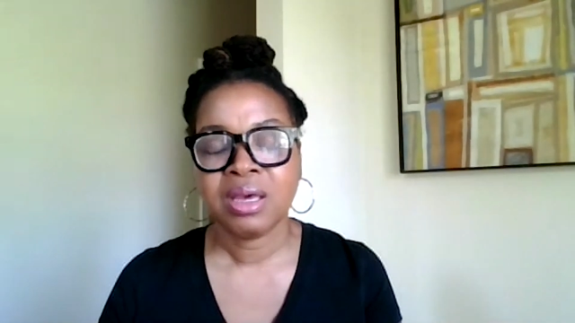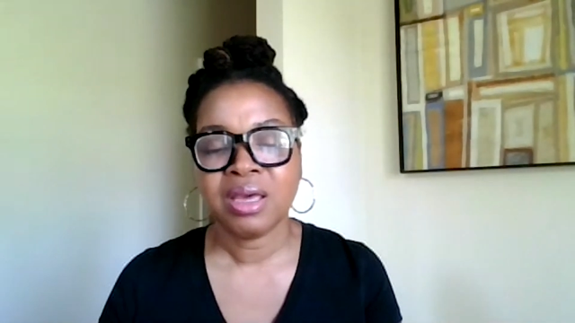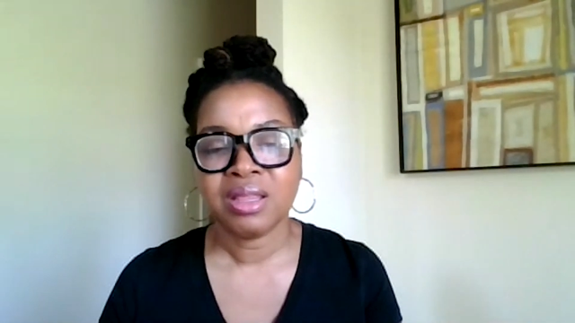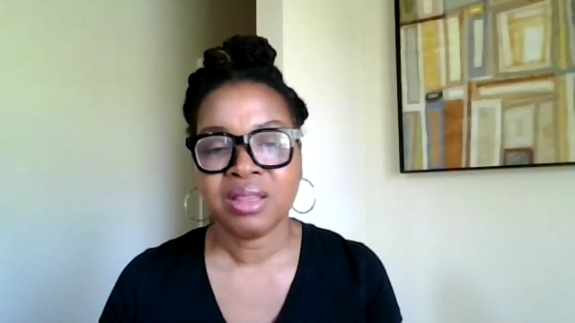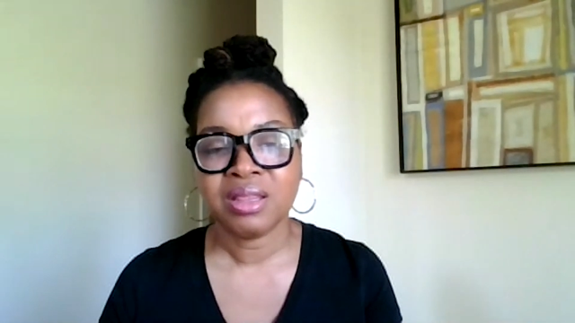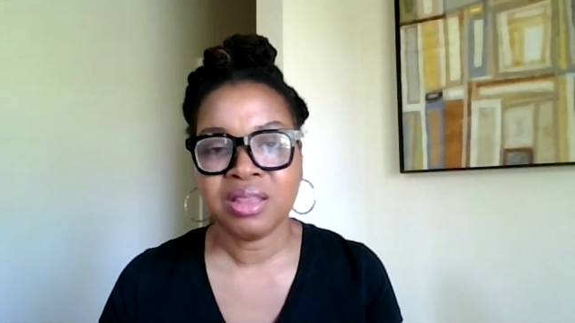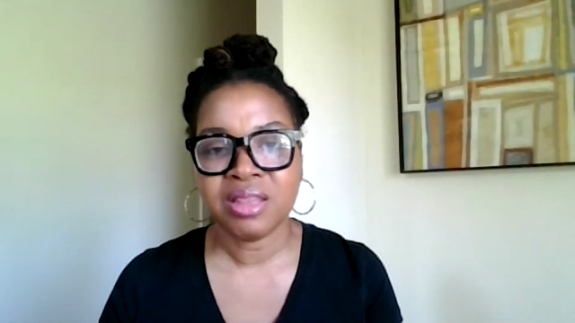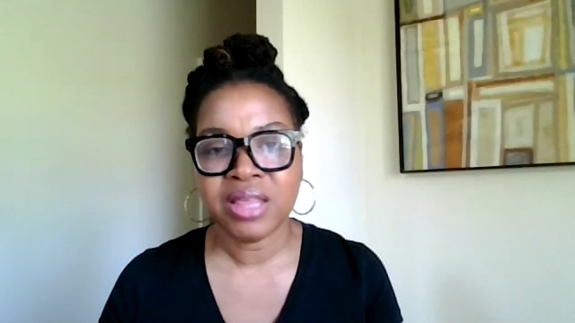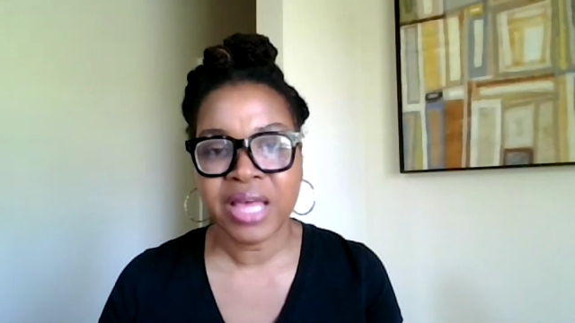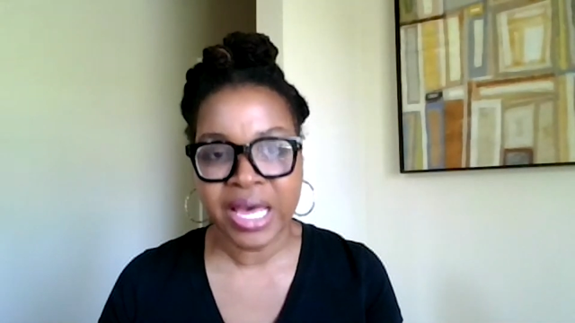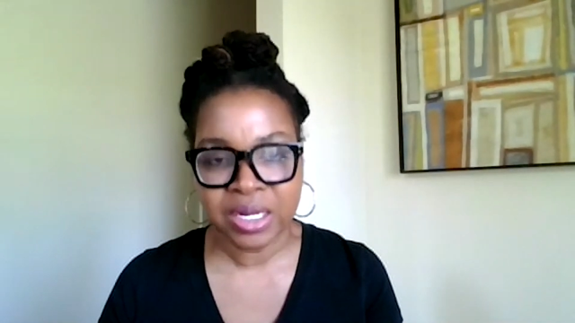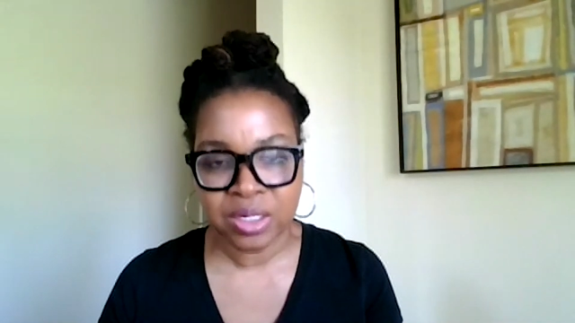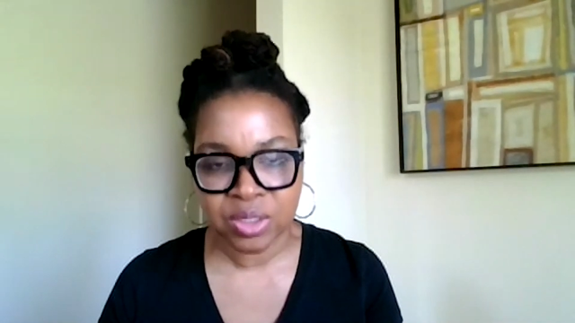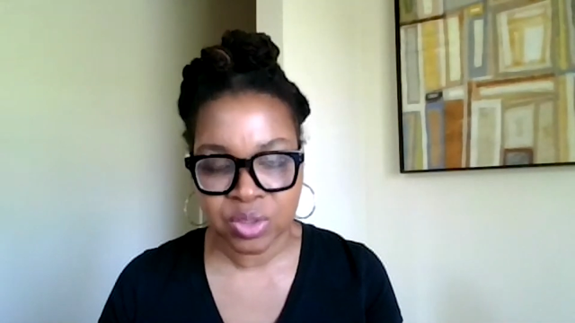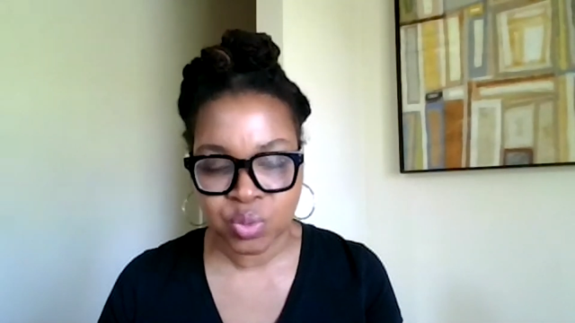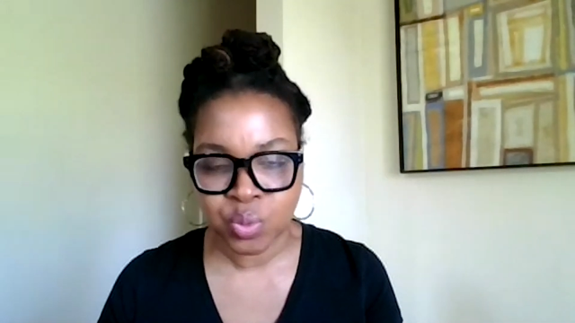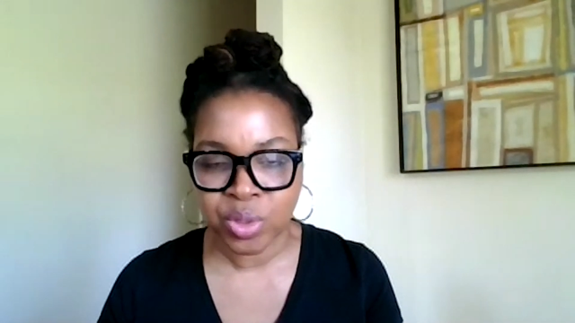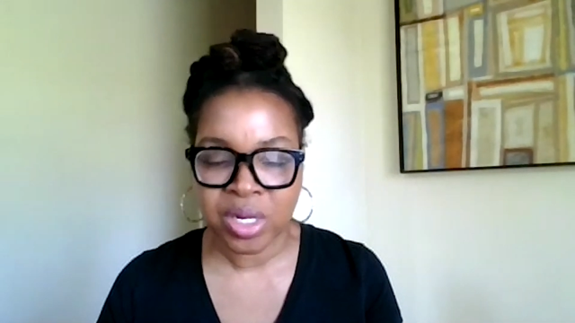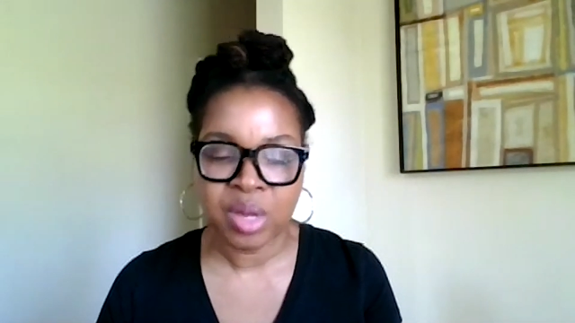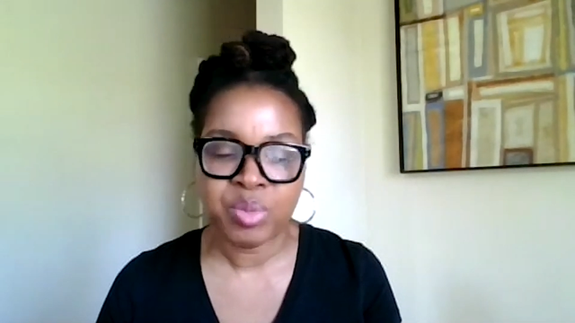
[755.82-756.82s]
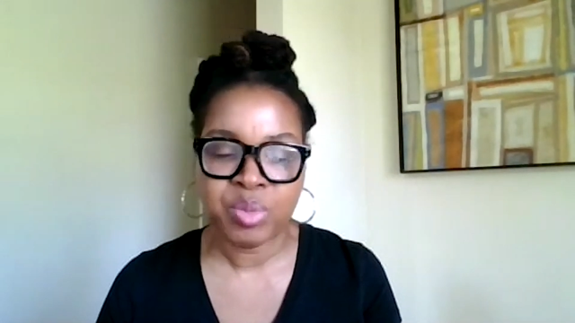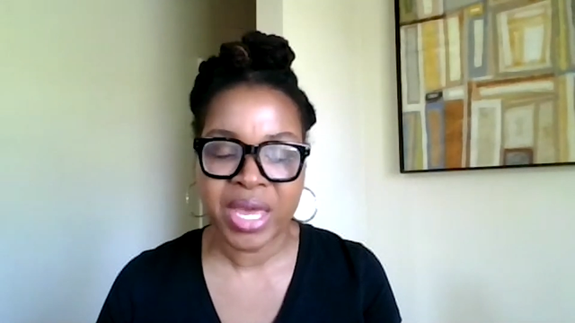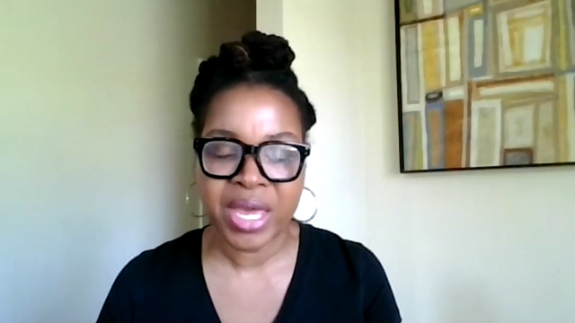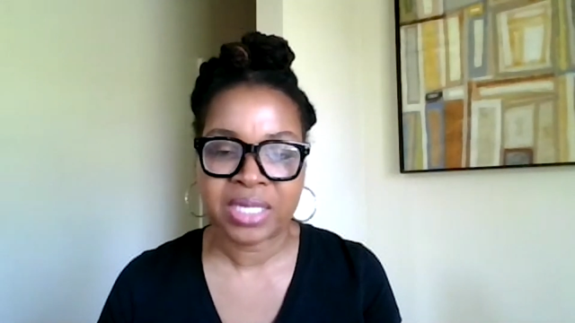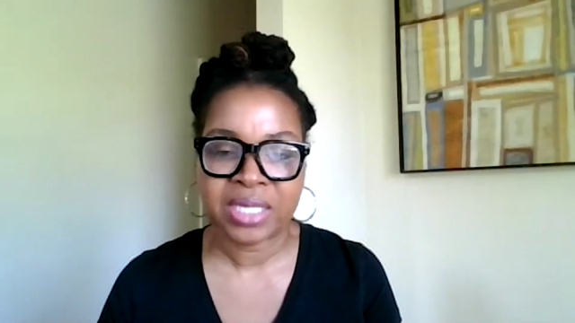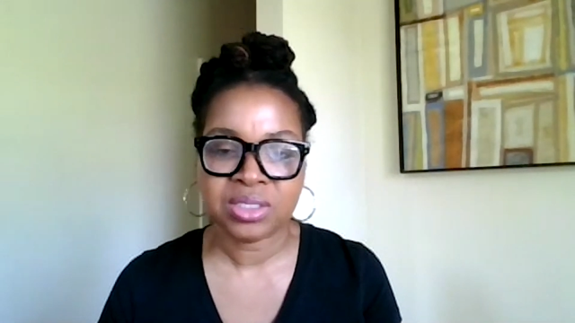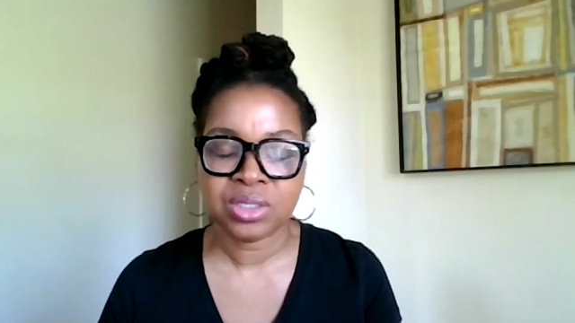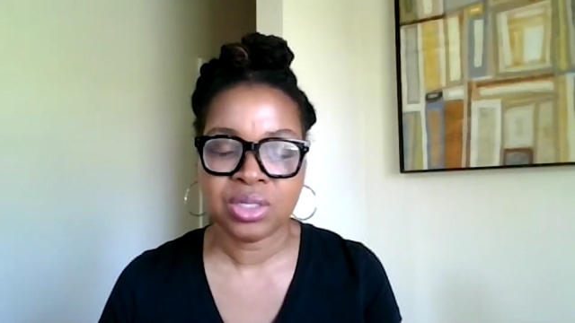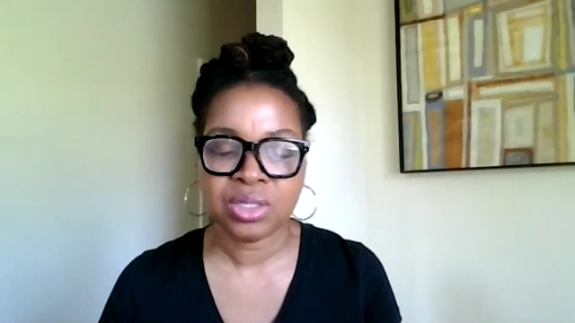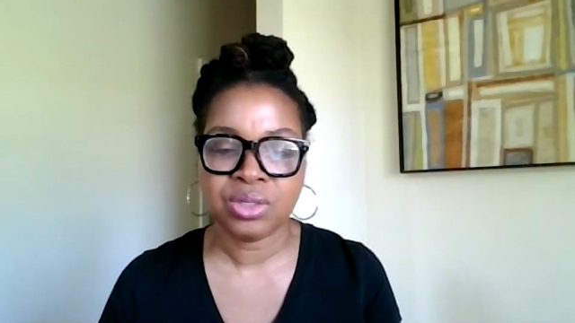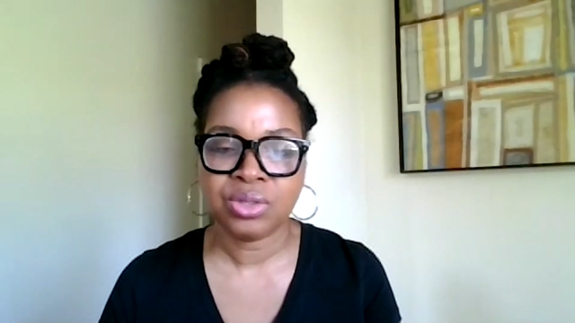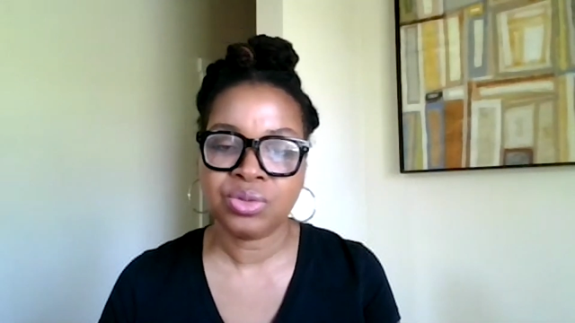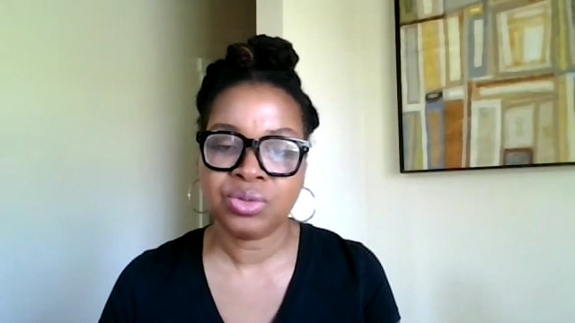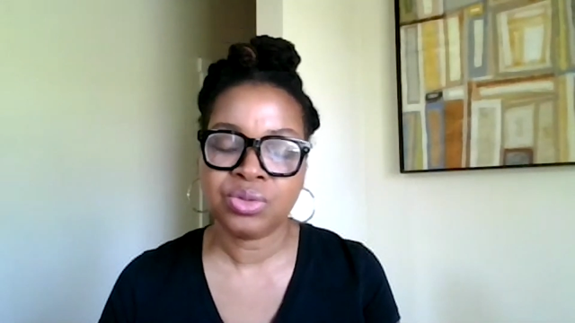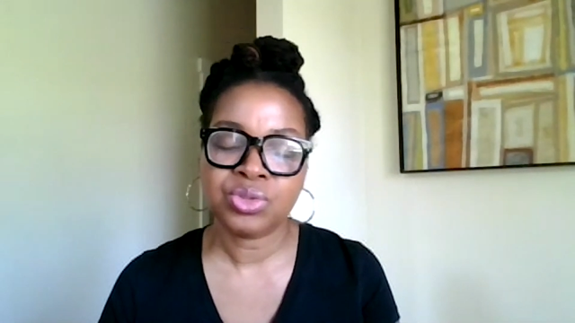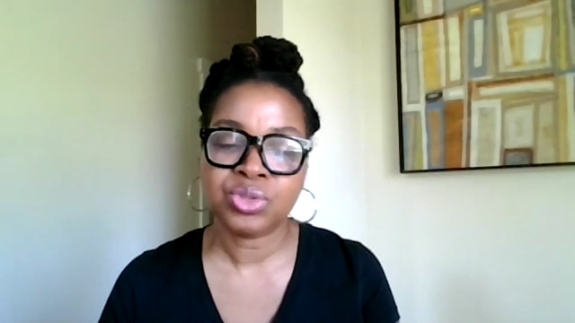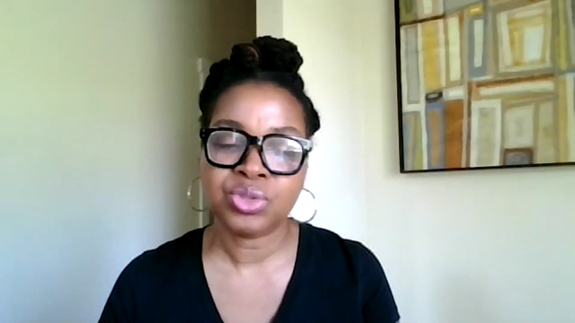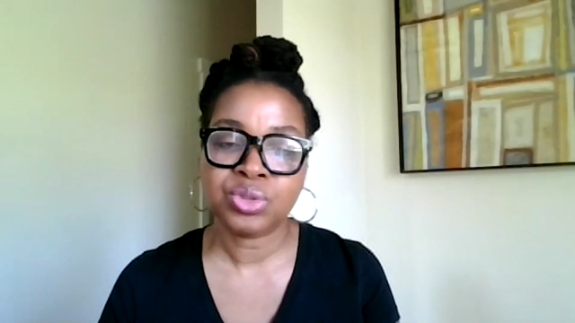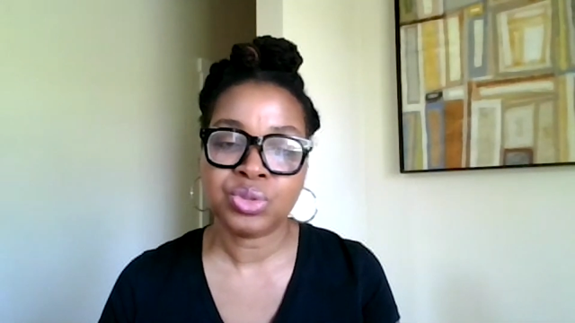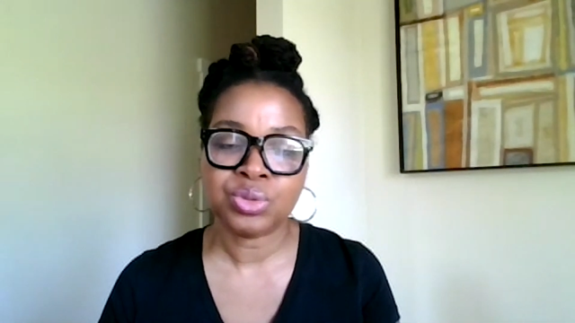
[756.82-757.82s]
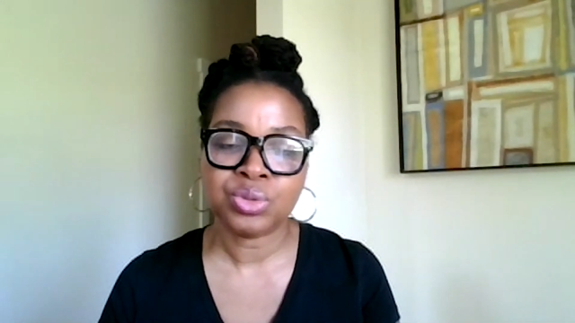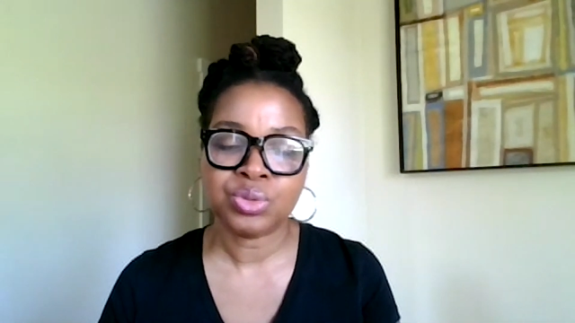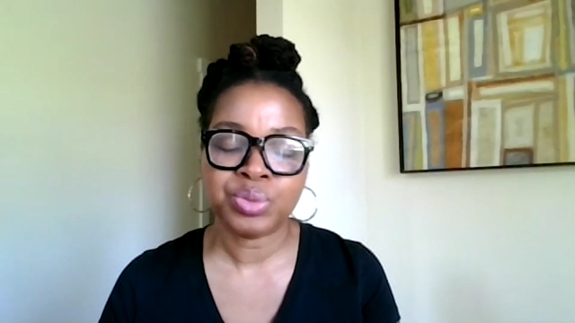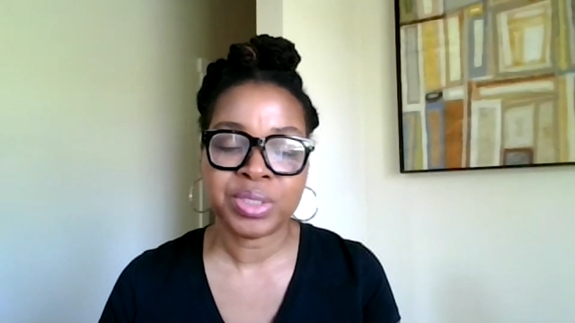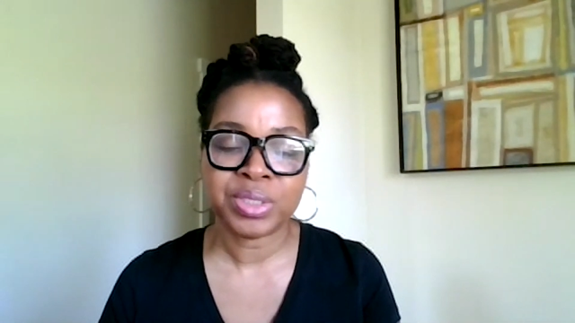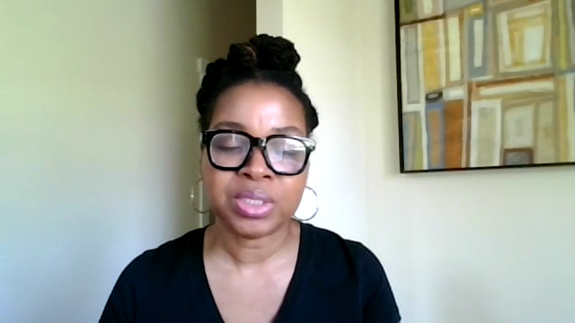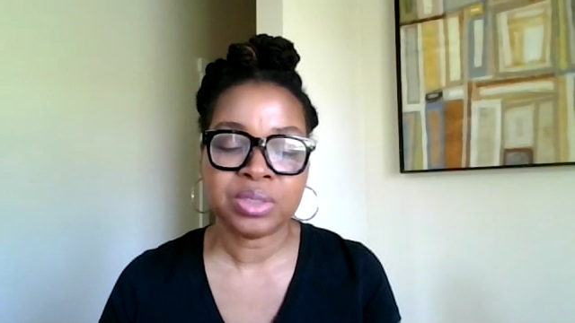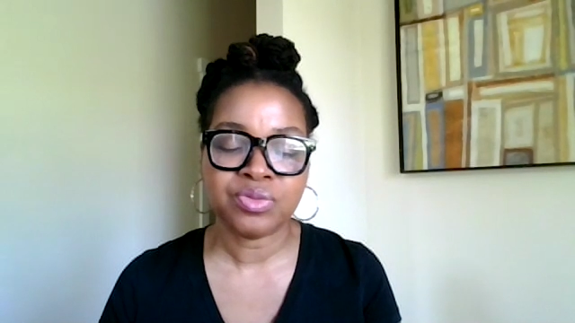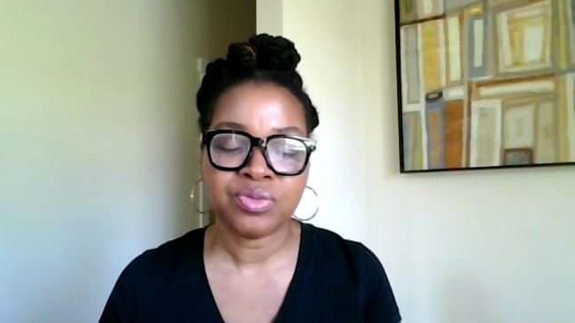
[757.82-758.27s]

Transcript: And that is what I'm asking you to do